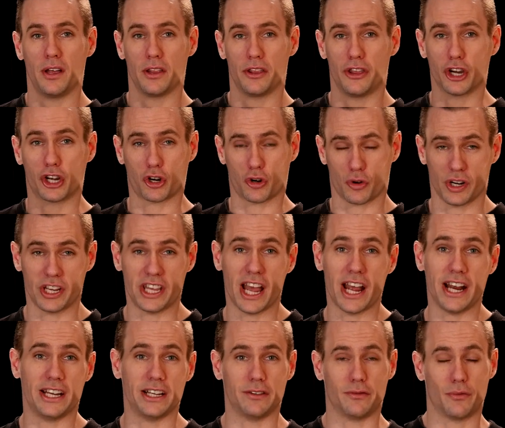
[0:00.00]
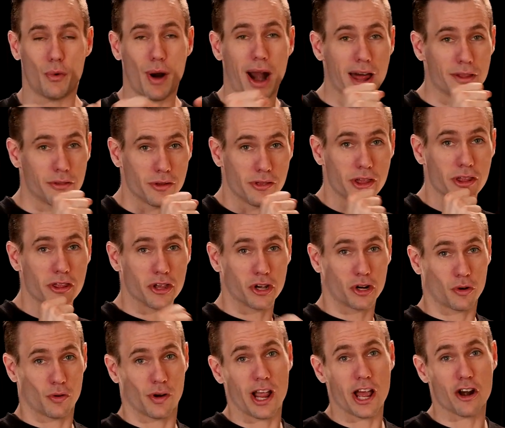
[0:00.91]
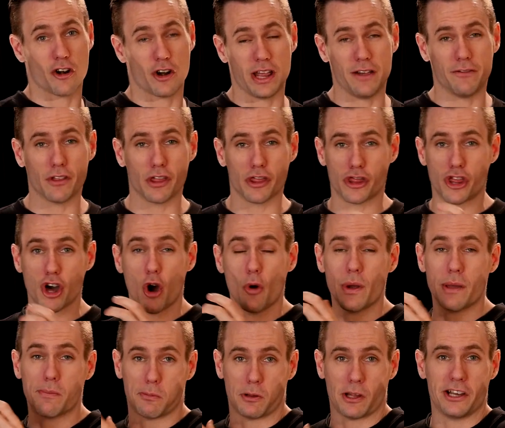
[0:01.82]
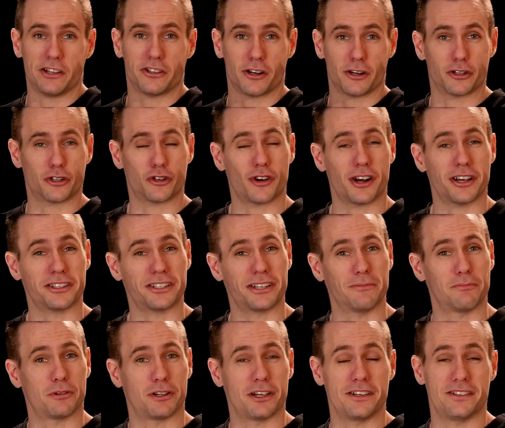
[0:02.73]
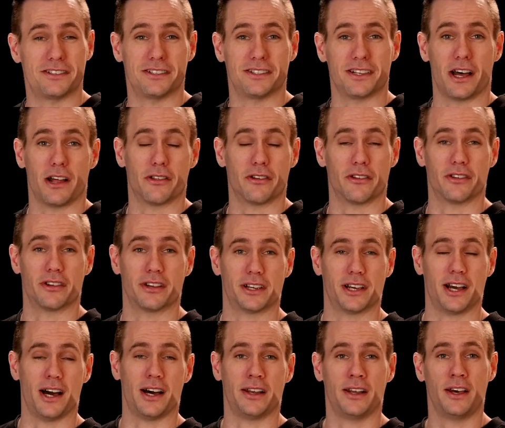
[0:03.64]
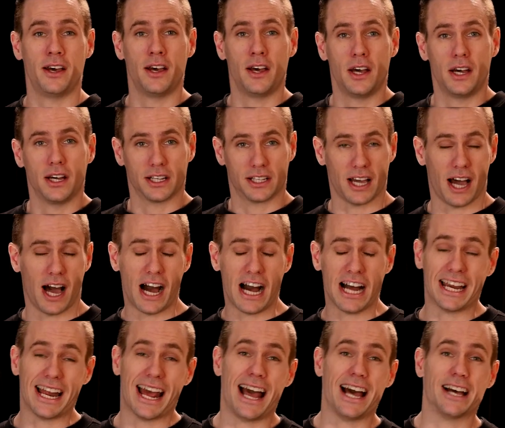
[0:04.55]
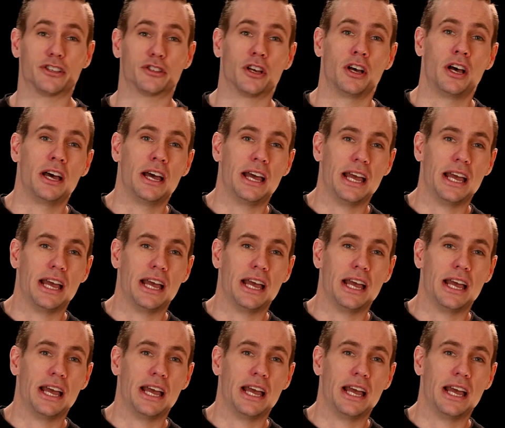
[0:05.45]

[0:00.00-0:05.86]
the created rather than the creator, even though we place our trust in places other than God, God has